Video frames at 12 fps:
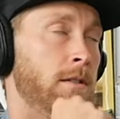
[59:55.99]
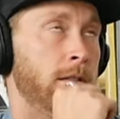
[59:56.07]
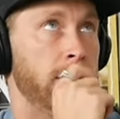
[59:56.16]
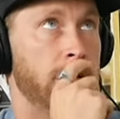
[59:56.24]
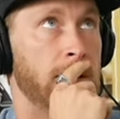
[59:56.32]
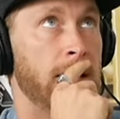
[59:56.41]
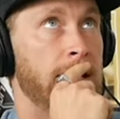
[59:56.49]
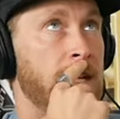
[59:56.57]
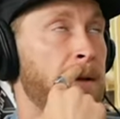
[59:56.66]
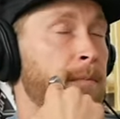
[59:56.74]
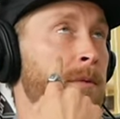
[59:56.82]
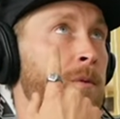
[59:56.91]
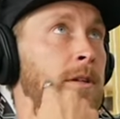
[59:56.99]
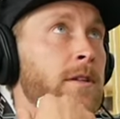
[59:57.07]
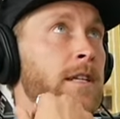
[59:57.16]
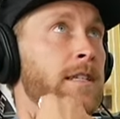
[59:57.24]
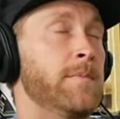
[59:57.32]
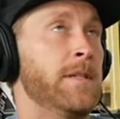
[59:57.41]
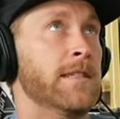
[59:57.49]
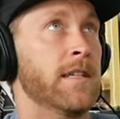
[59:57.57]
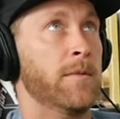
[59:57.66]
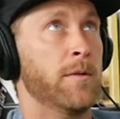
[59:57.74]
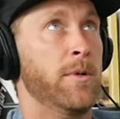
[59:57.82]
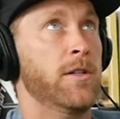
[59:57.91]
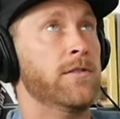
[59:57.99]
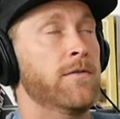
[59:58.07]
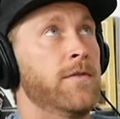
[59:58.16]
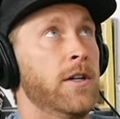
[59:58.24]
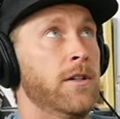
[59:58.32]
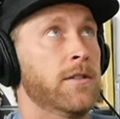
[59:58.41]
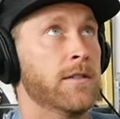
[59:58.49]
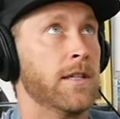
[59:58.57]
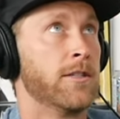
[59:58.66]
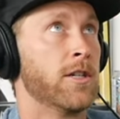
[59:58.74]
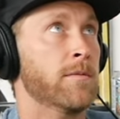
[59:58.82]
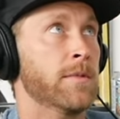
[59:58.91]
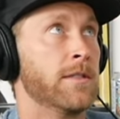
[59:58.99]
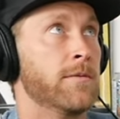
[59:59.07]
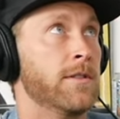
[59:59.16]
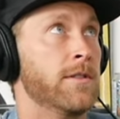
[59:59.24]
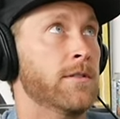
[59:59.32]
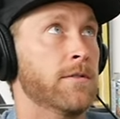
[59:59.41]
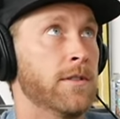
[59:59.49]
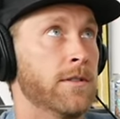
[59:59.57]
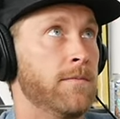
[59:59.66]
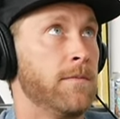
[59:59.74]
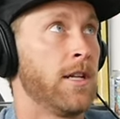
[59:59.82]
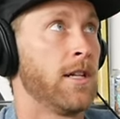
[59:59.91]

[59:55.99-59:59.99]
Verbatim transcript: And like I remember this because I remember posting photos and like Terminus was still just